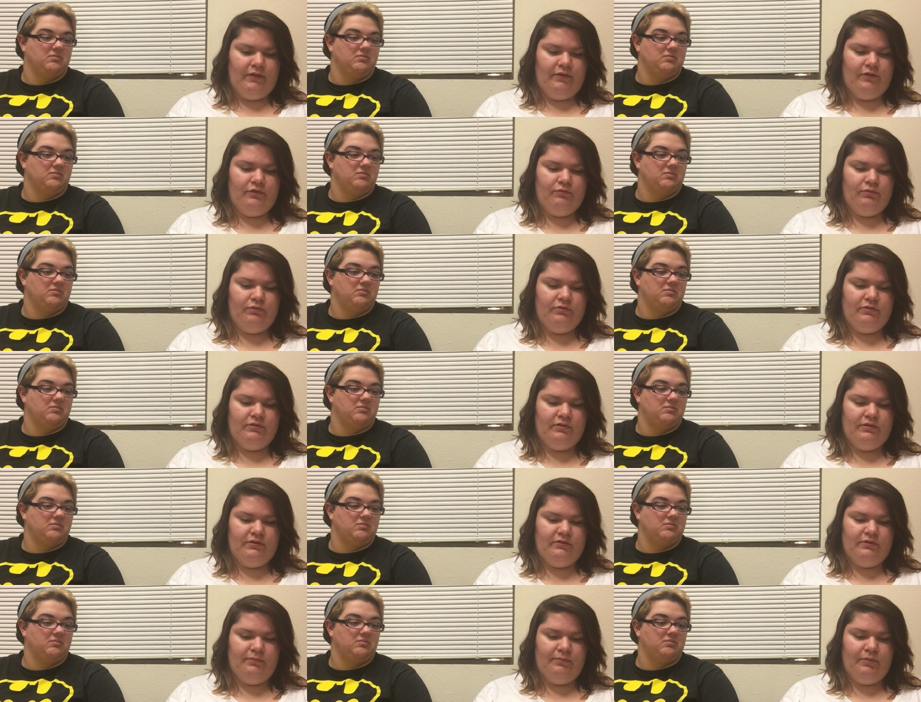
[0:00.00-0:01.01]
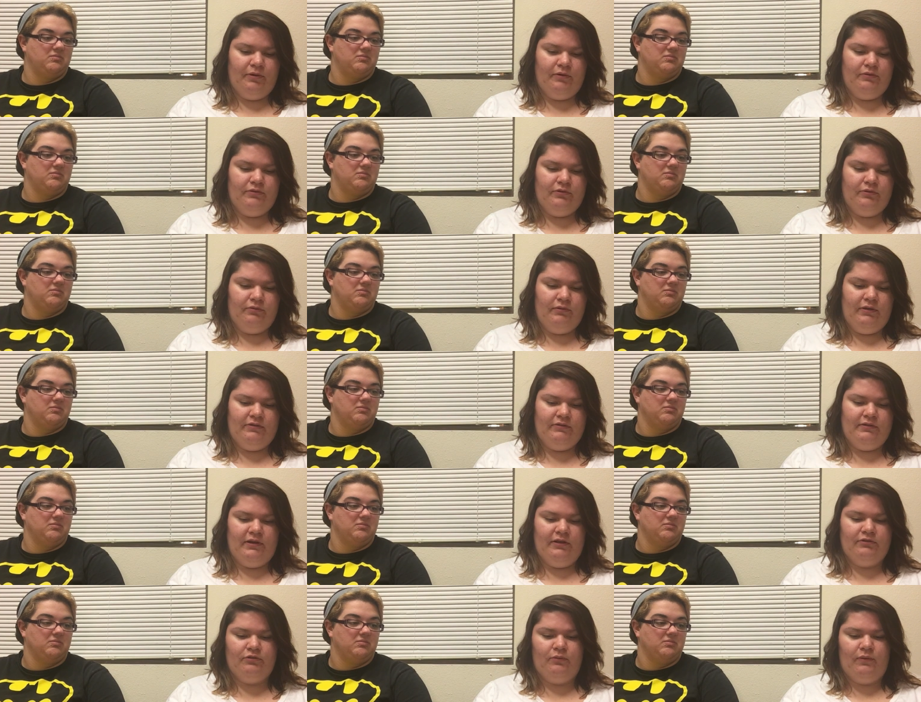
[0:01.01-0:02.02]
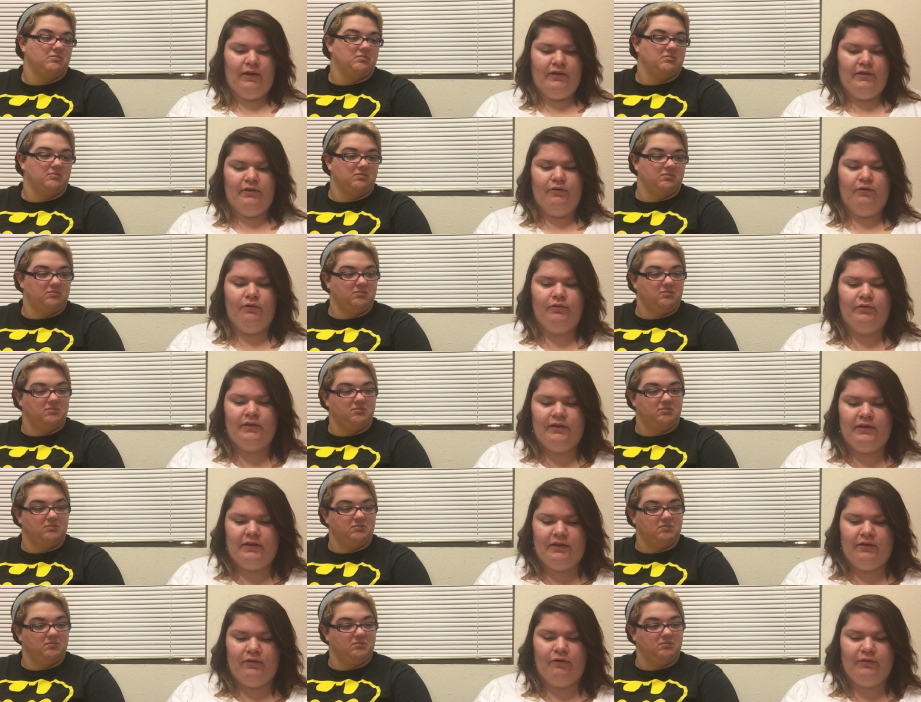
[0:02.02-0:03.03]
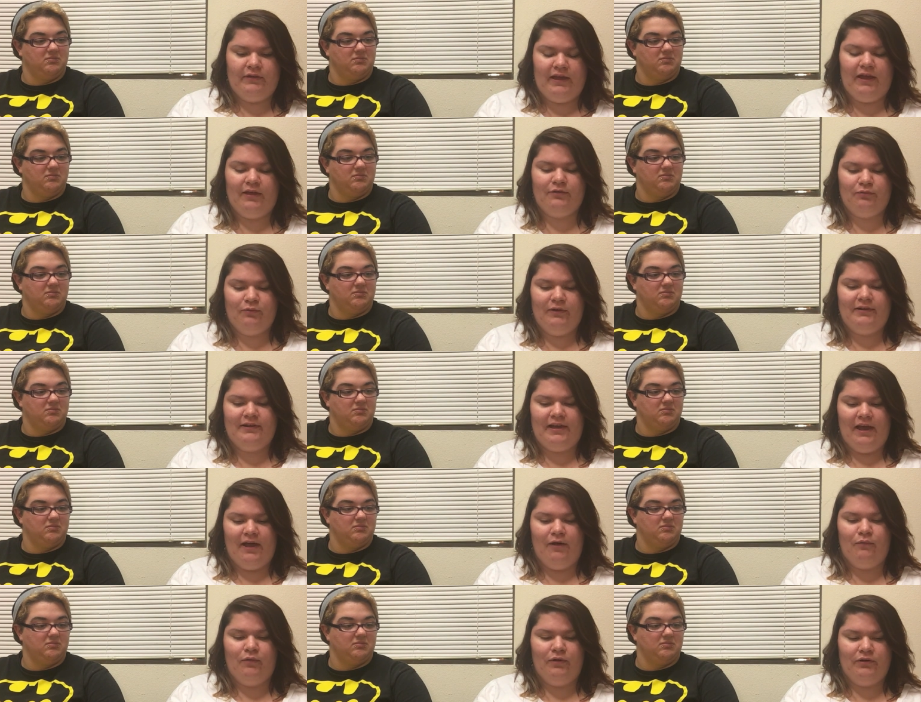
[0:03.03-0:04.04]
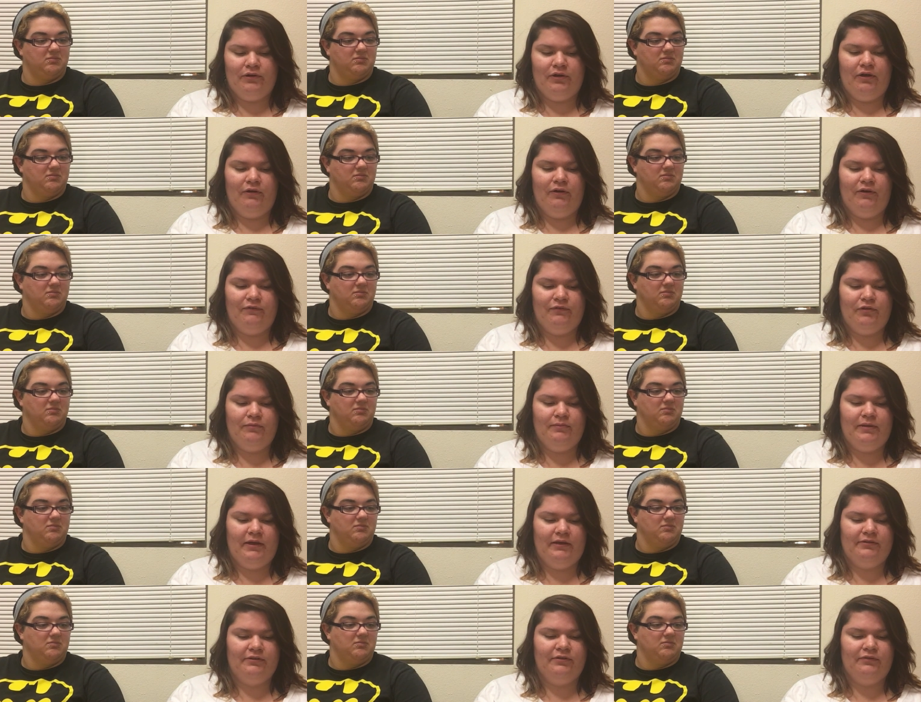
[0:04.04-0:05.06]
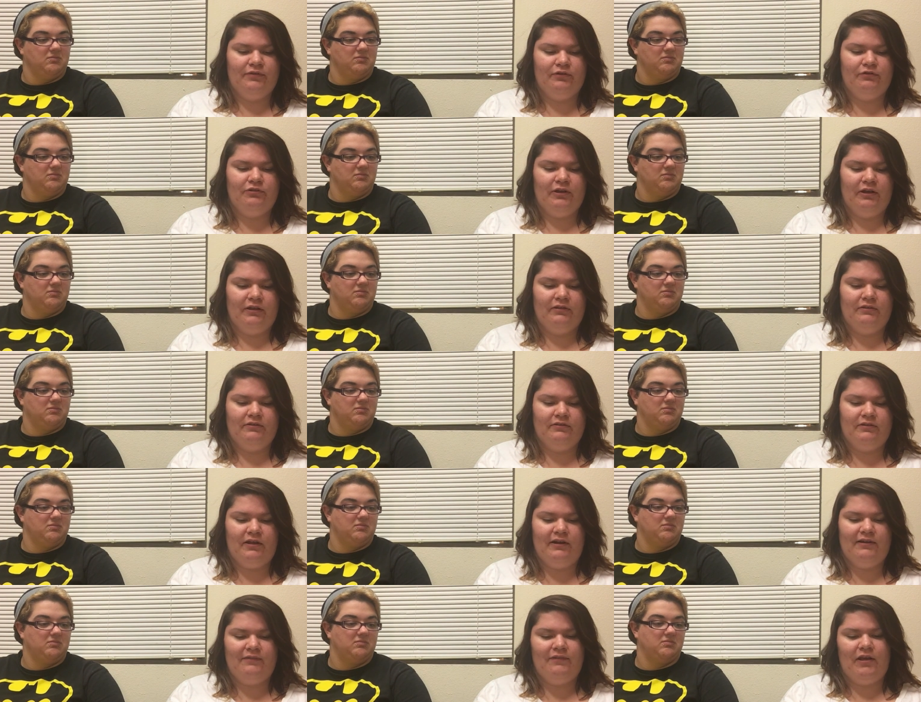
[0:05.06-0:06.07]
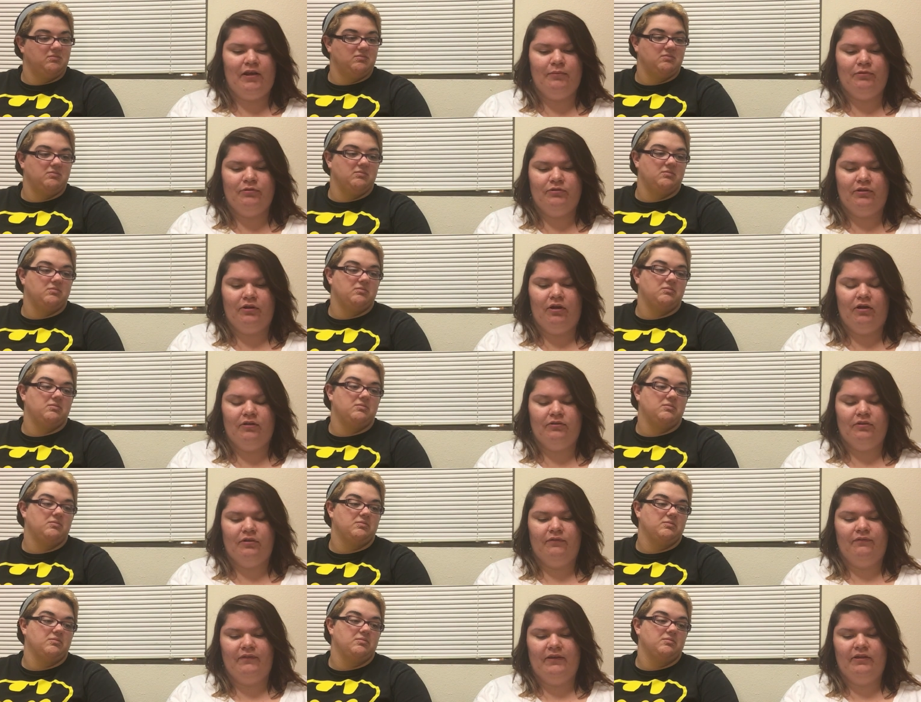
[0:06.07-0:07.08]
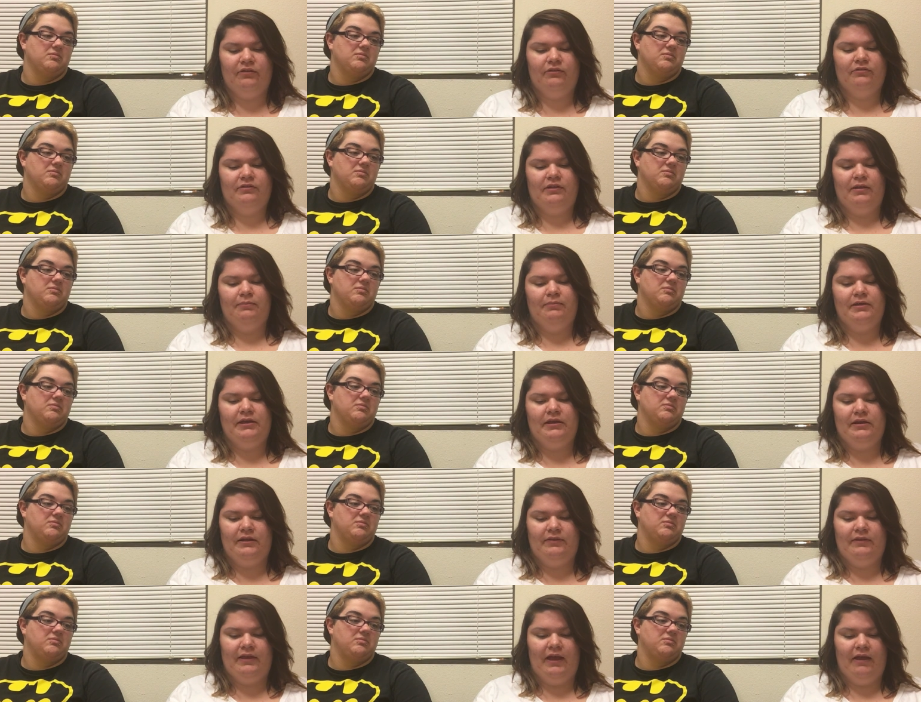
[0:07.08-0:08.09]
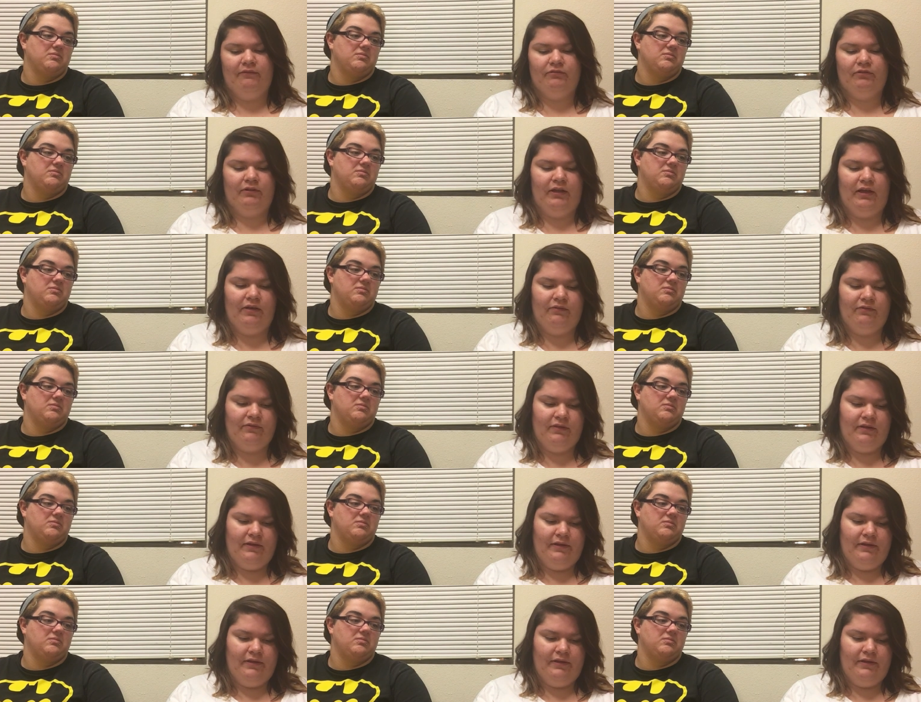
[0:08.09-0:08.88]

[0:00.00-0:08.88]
Speaker 1: This was the supposed reason as to why he only he only has one cow, one goat, a few pigs, and a few chickens. Not enough animals to cause a fatal stampede in the afterlife.